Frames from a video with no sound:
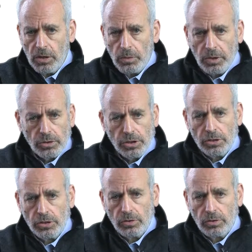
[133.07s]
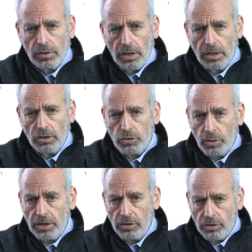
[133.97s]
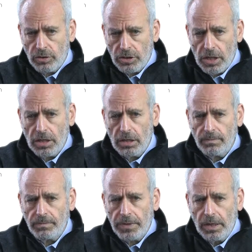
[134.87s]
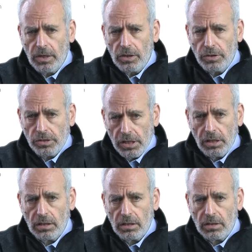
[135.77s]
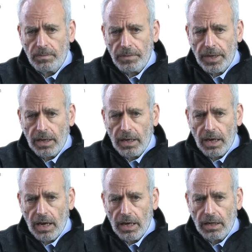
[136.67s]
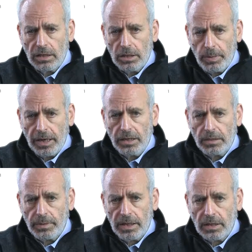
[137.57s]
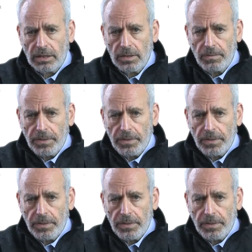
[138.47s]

We also saw in 2013, New Zealand had a debate about